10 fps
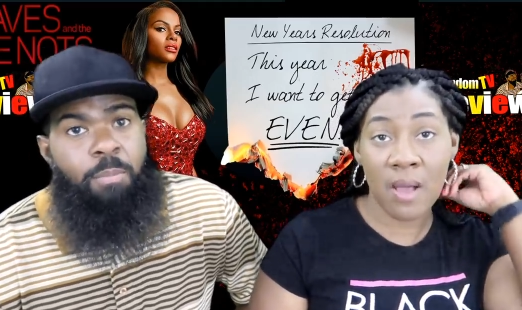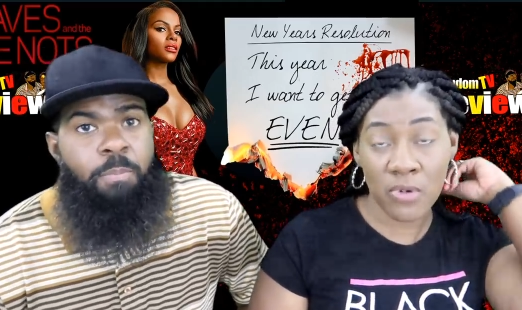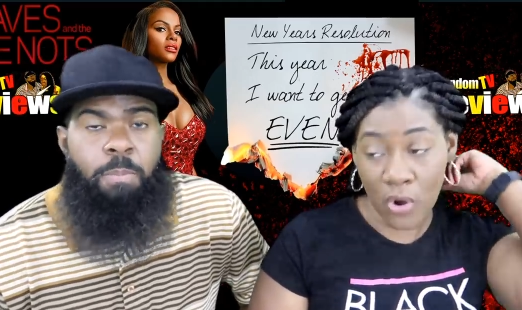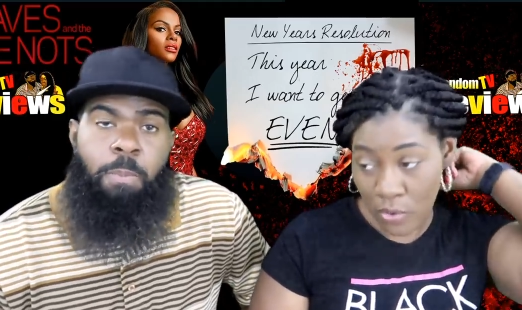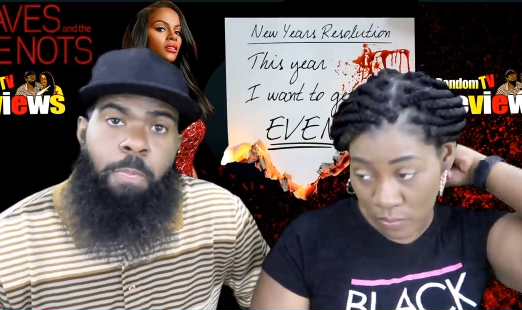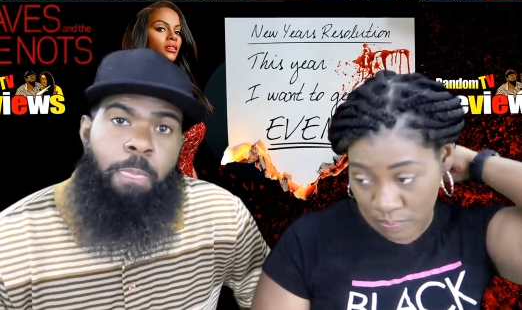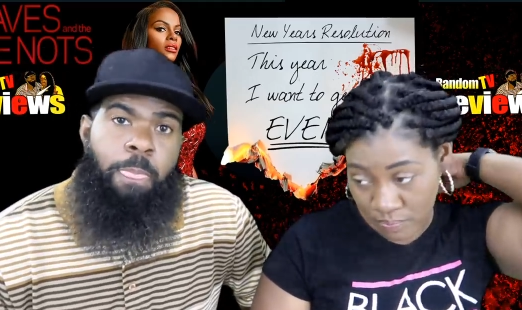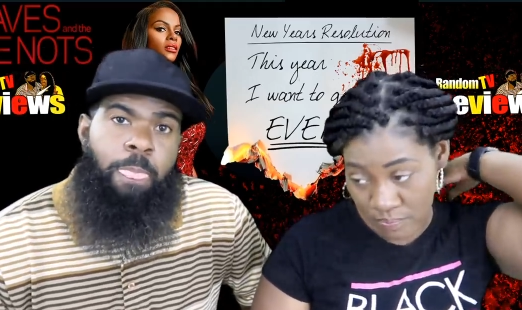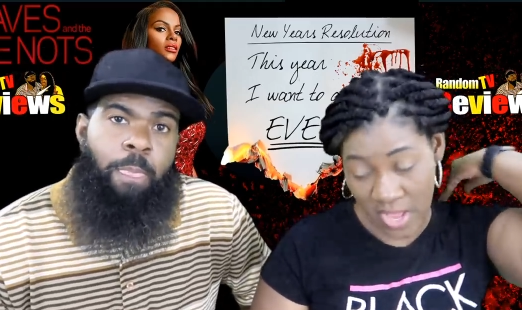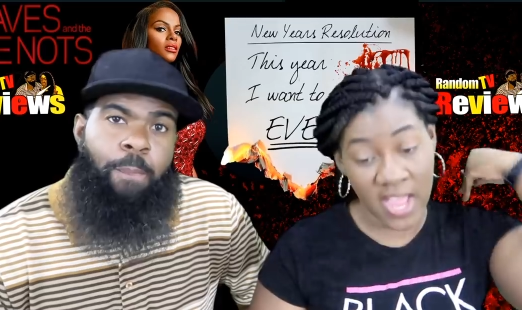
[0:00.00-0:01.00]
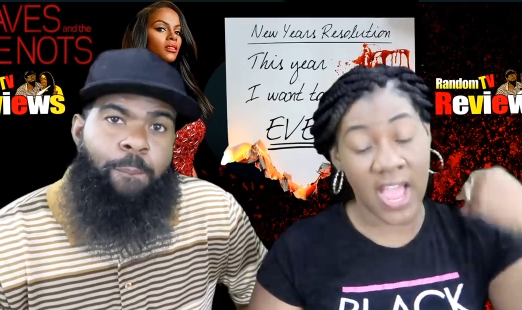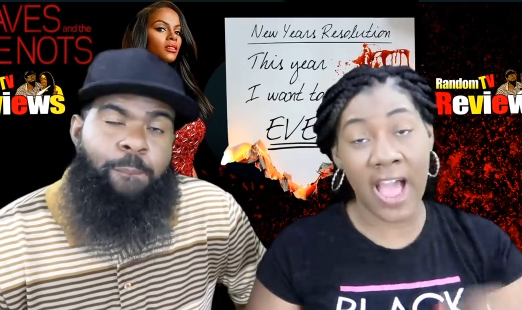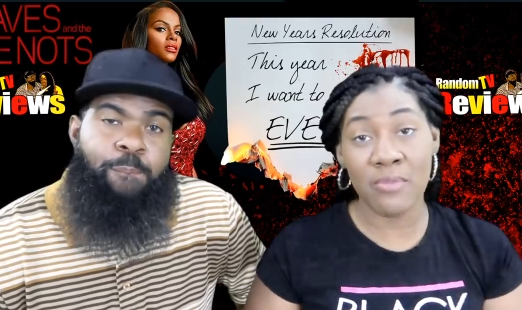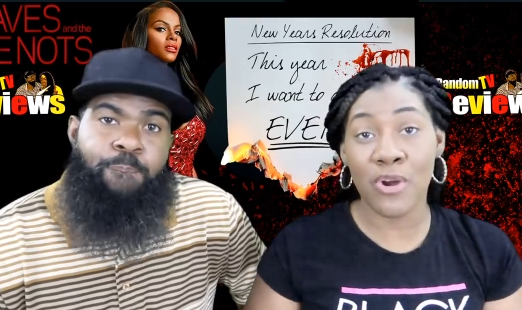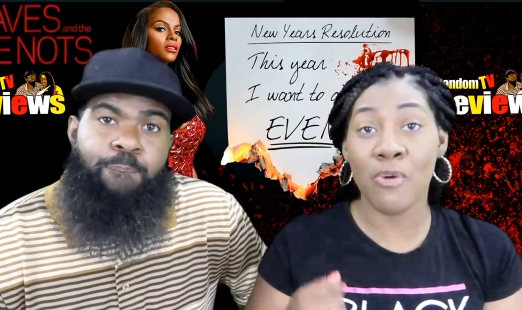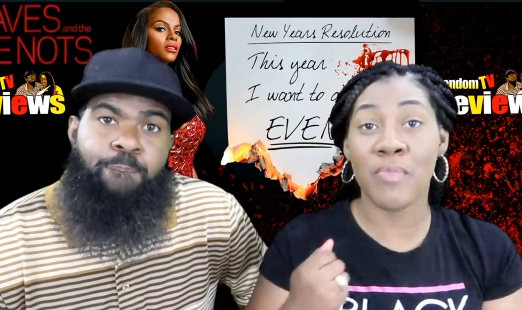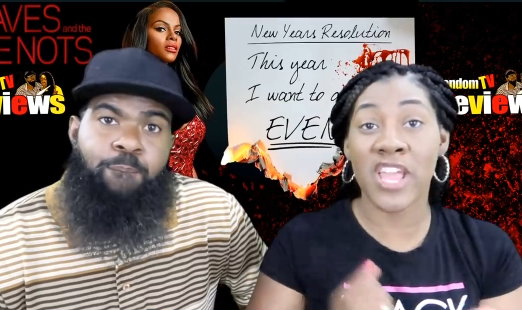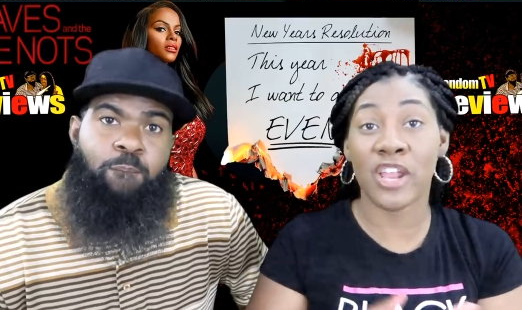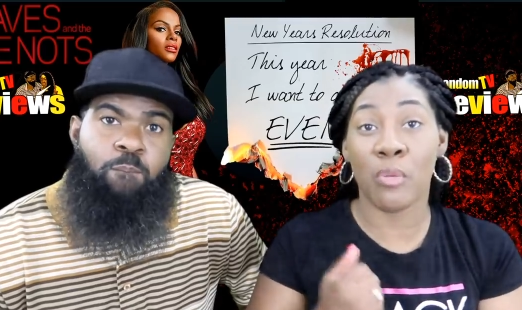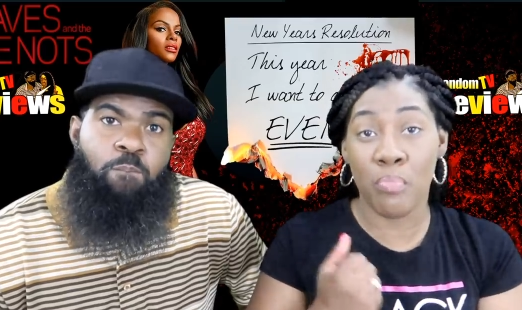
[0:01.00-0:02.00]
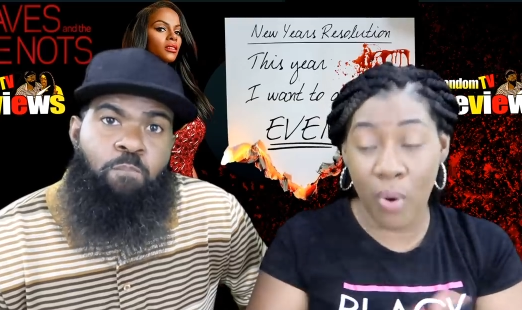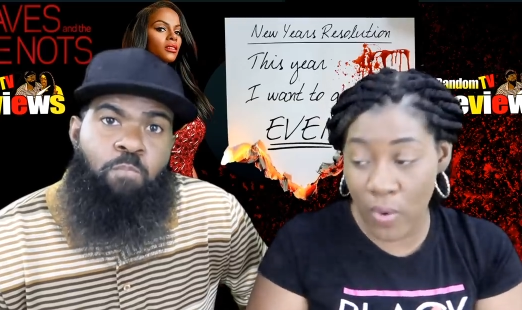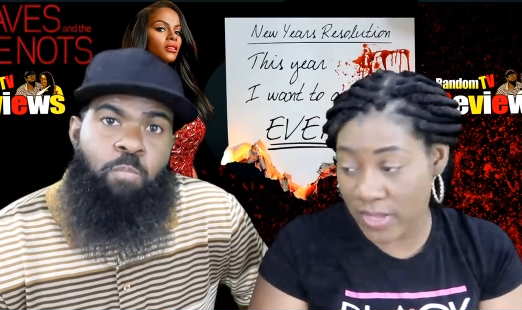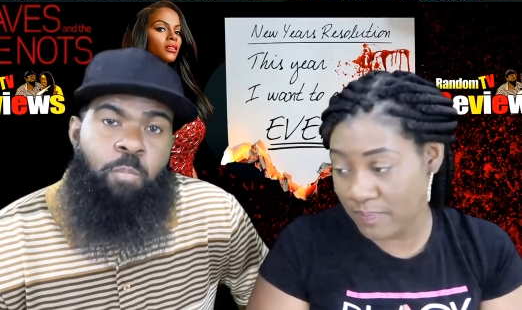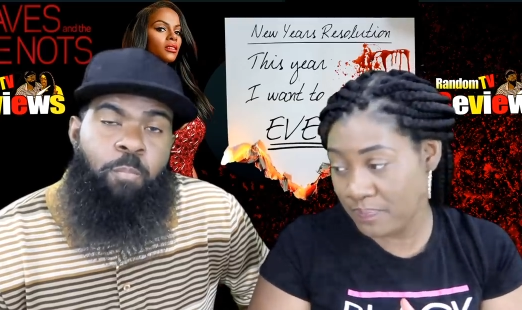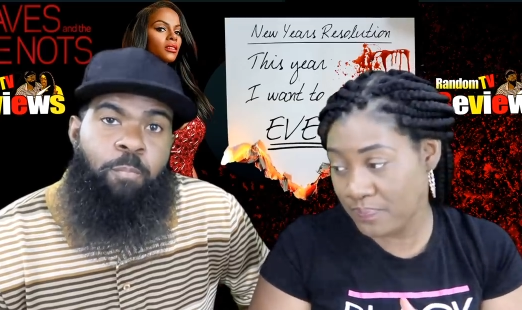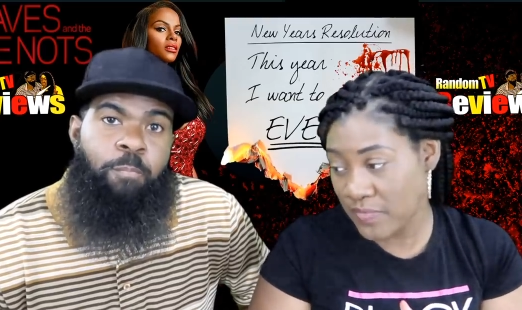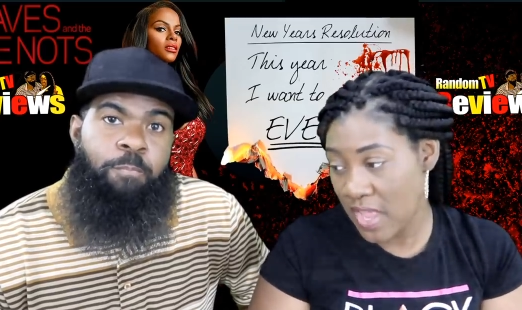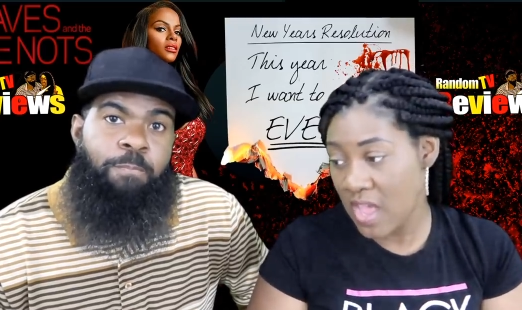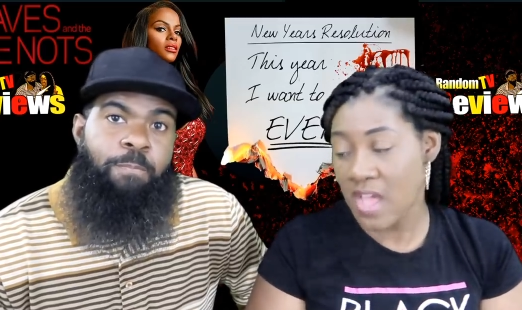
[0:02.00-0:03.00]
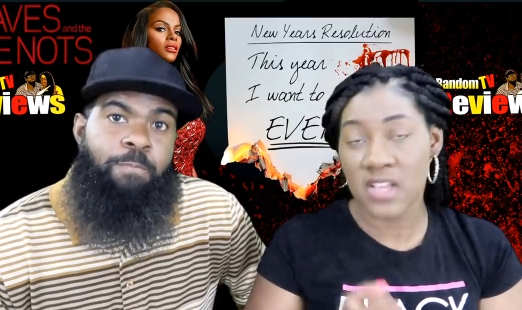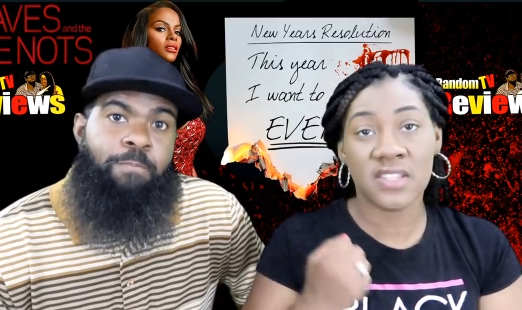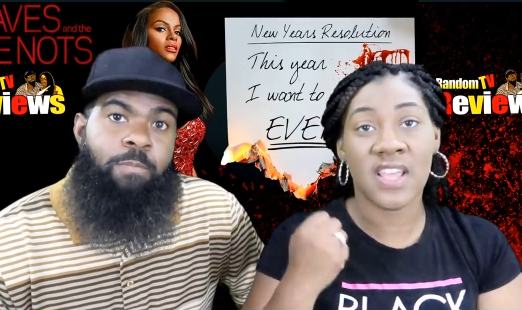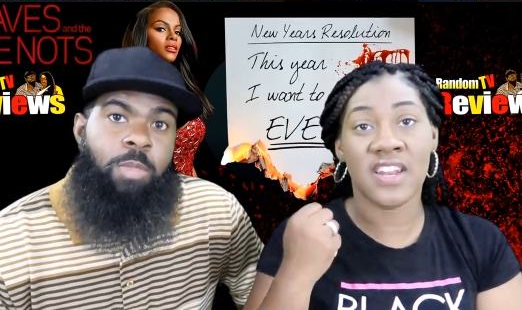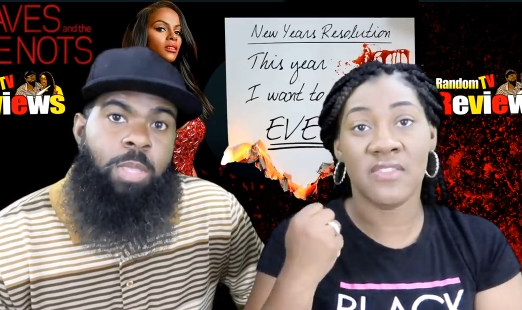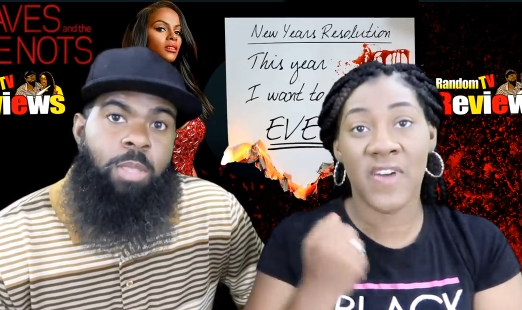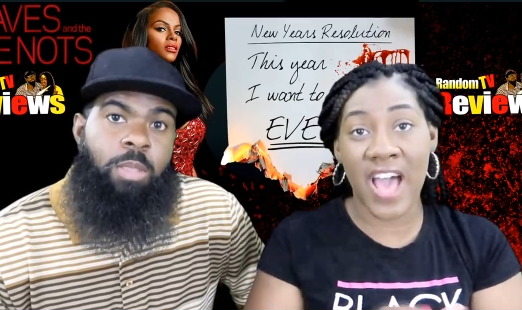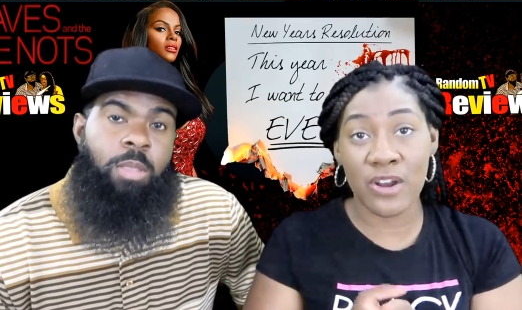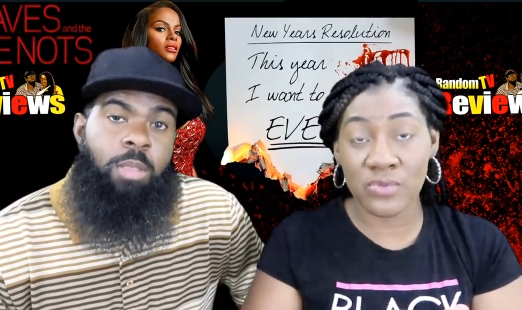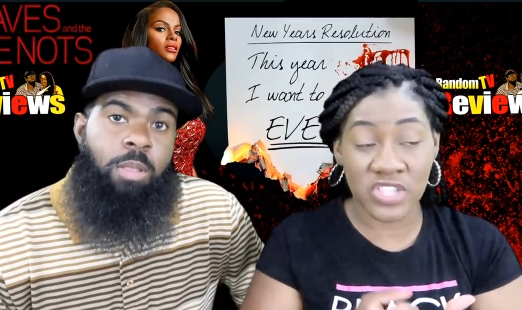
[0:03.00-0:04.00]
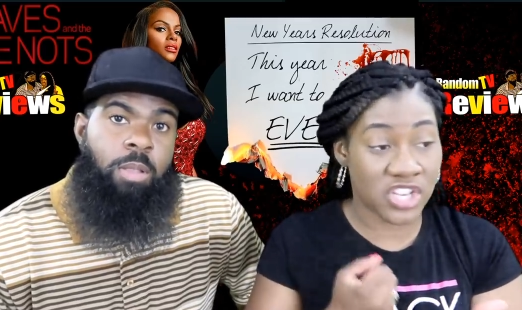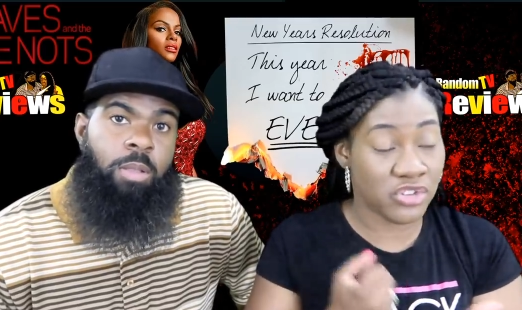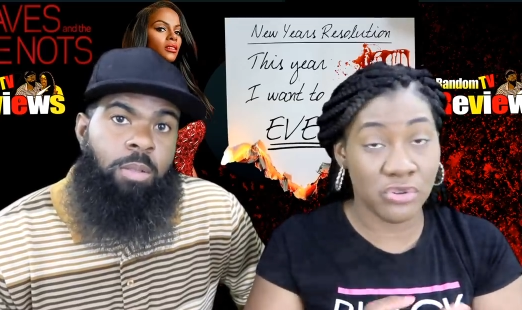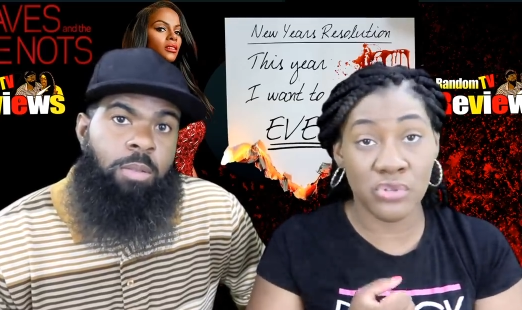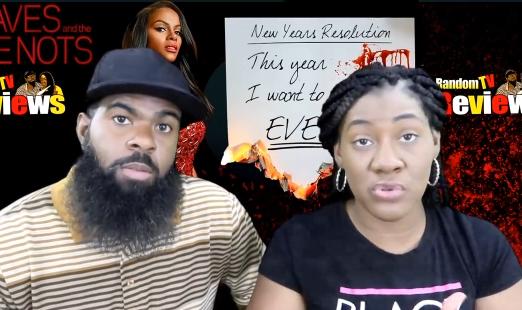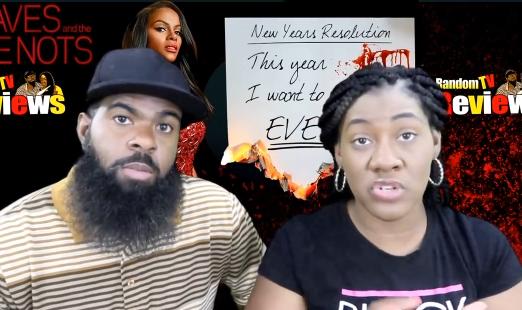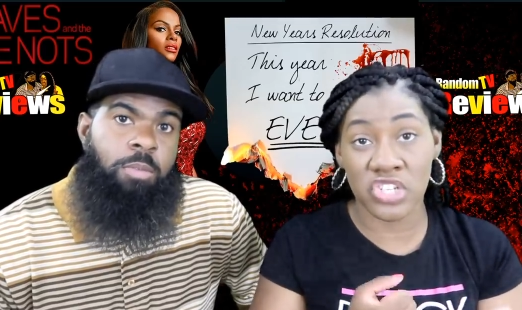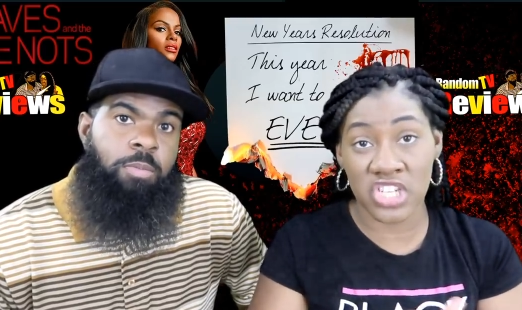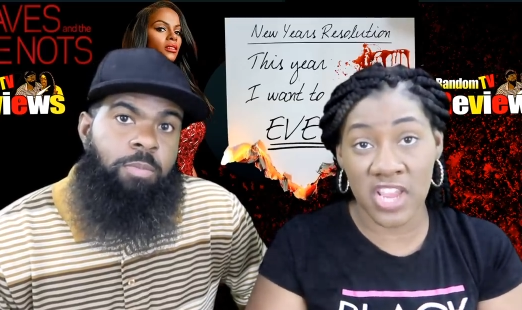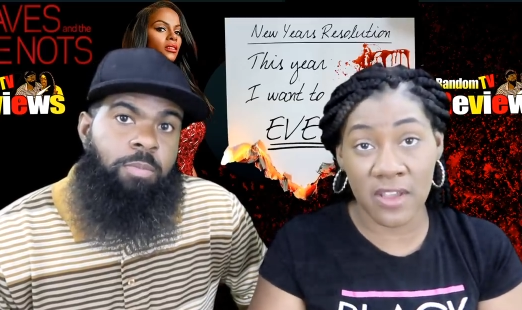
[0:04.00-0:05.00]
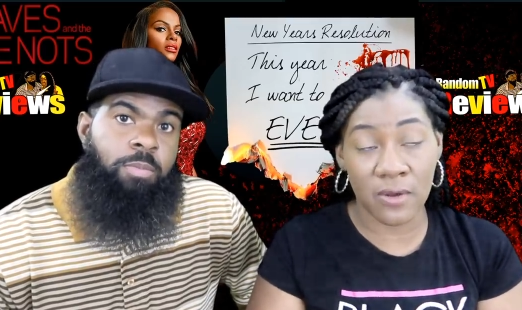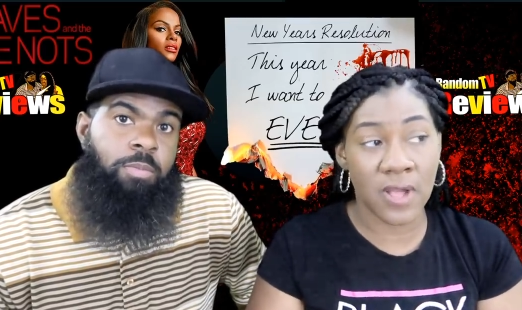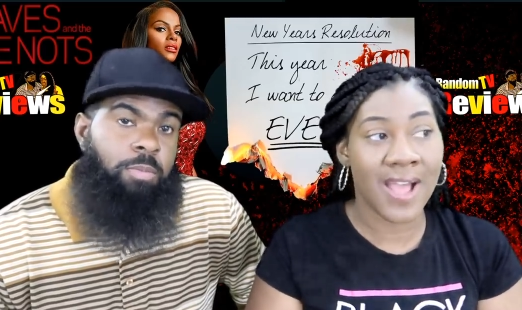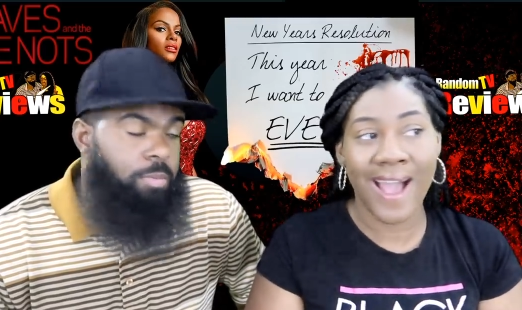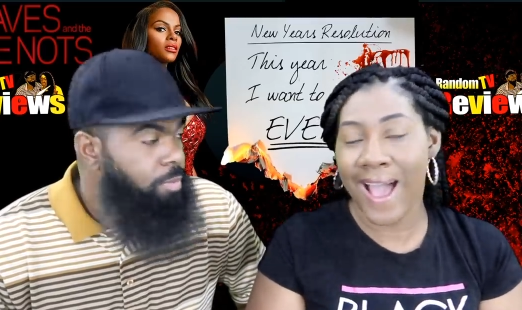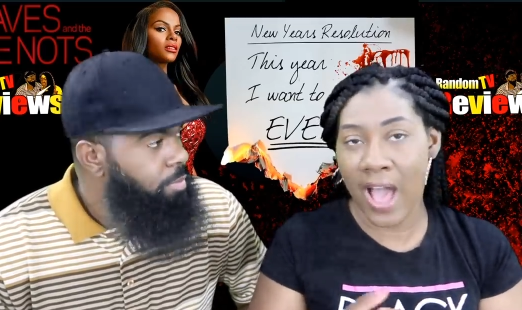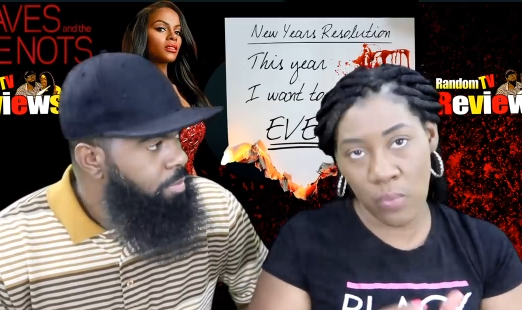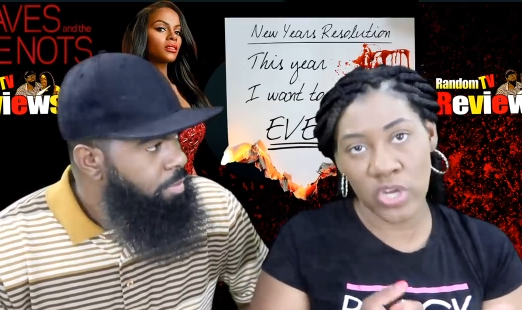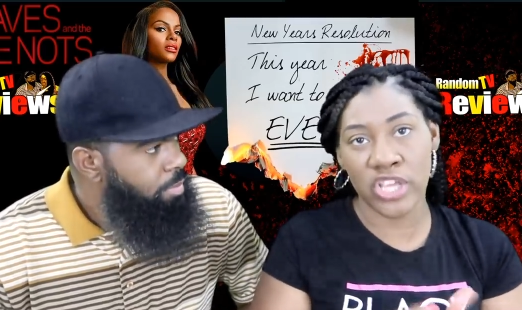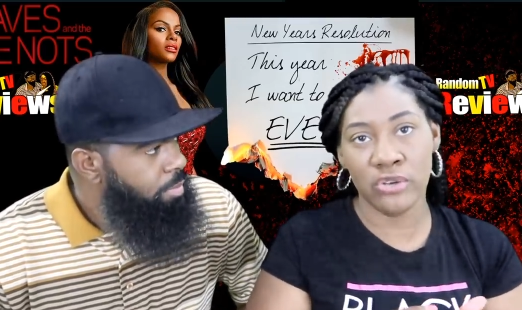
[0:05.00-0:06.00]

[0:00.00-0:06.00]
Speaker 1: i'm gonna i'm gonna make it a point that if i don't send you two to jail i will